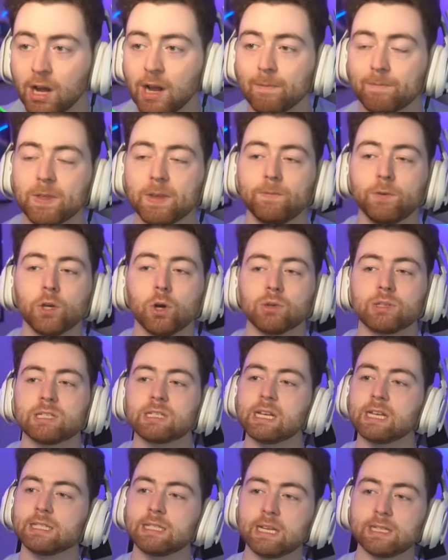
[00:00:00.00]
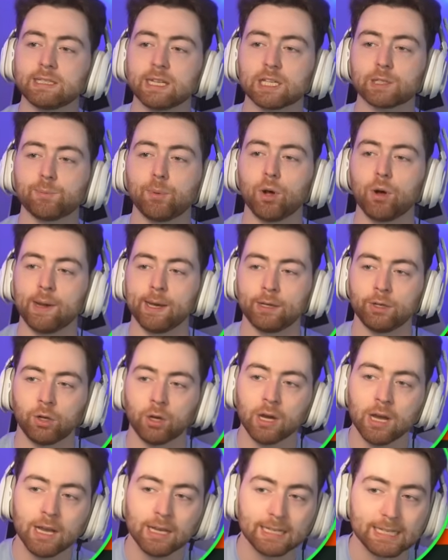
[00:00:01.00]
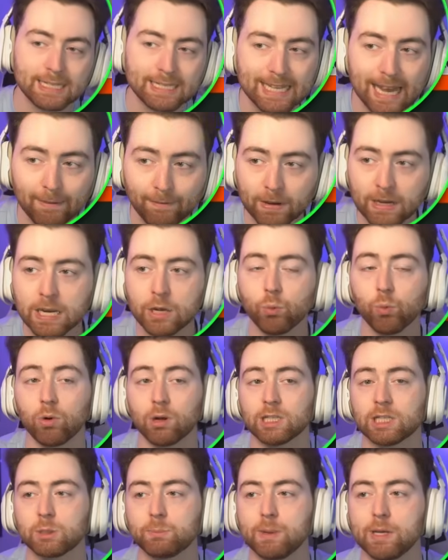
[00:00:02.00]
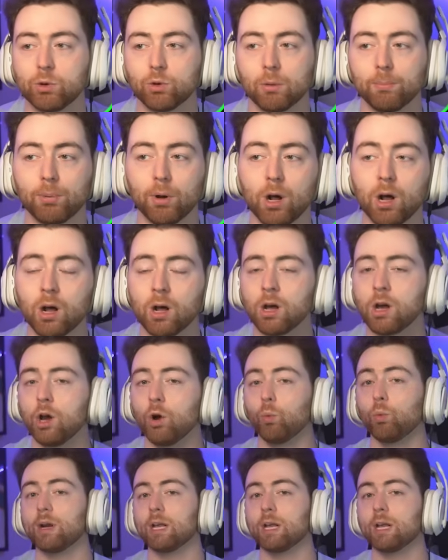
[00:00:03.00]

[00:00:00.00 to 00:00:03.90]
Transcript: If you go 66 ball handle, 71 speed to a ball, when it